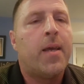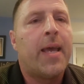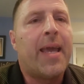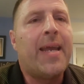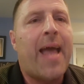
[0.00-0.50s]

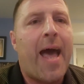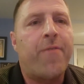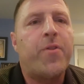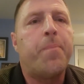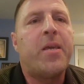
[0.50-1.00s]
he'd
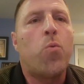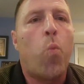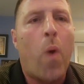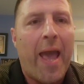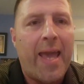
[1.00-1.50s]
have to be
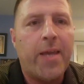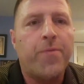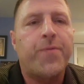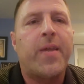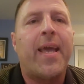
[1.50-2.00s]

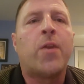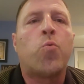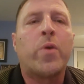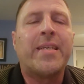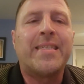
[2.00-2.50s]
waived
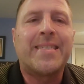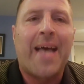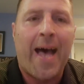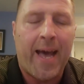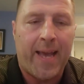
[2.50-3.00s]
and
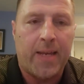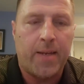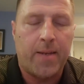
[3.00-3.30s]
re-signed.